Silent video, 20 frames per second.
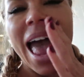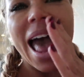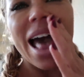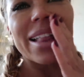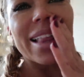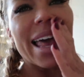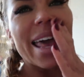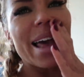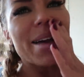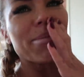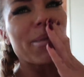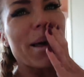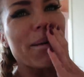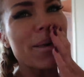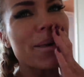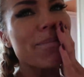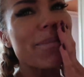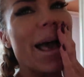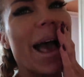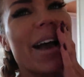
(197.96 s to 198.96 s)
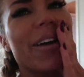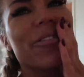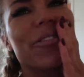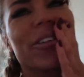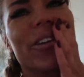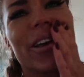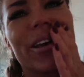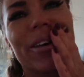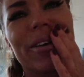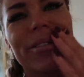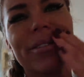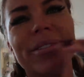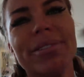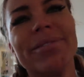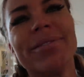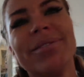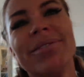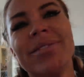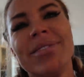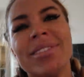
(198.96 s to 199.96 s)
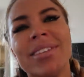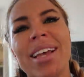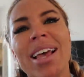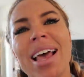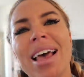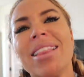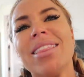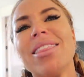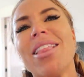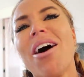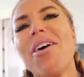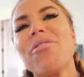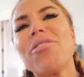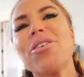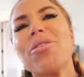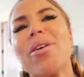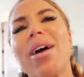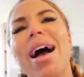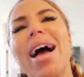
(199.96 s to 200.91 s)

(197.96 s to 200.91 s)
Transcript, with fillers: LA, I'm coming back for you. Love you